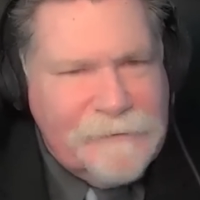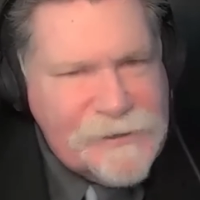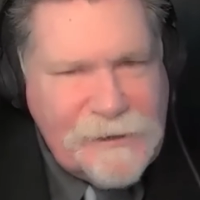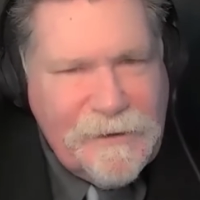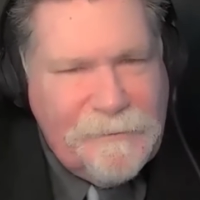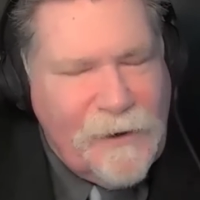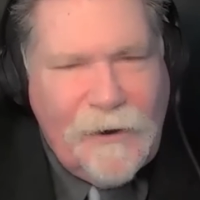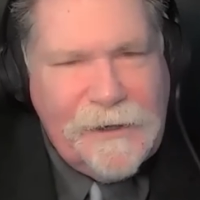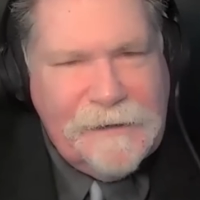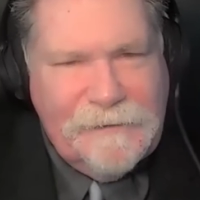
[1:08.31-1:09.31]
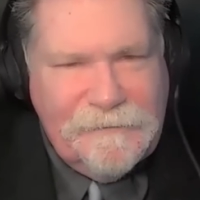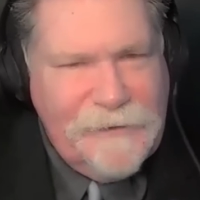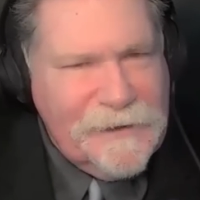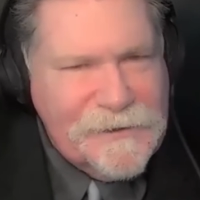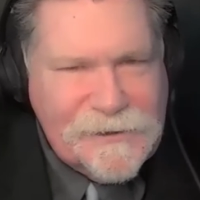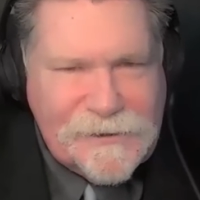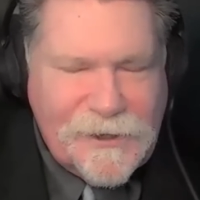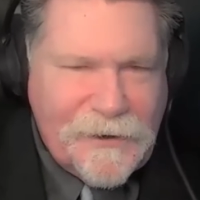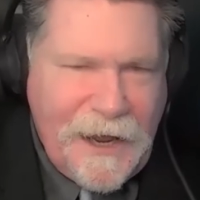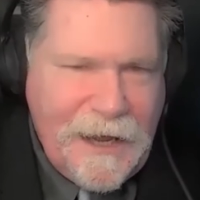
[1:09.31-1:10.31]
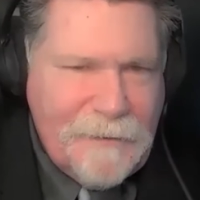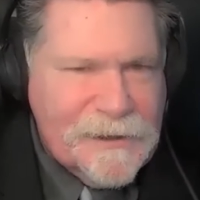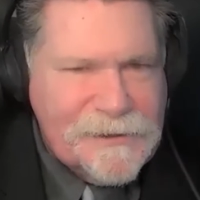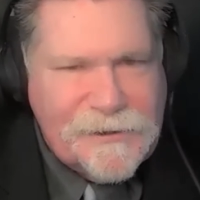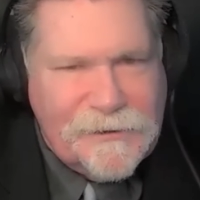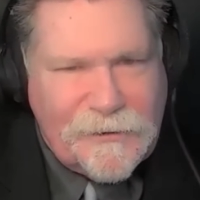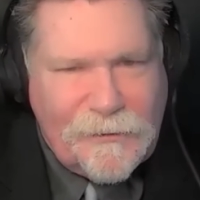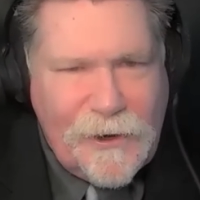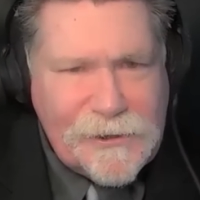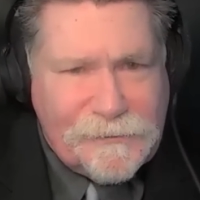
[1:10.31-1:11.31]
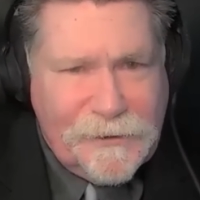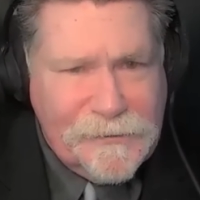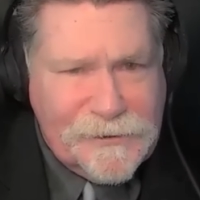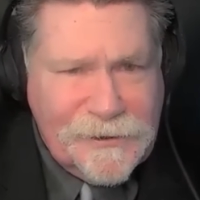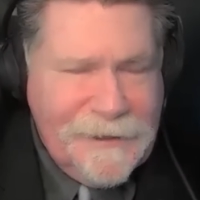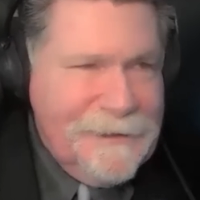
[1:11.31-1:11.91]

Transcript: Some of them aren't even villages, they're hamlets, they're crossroads.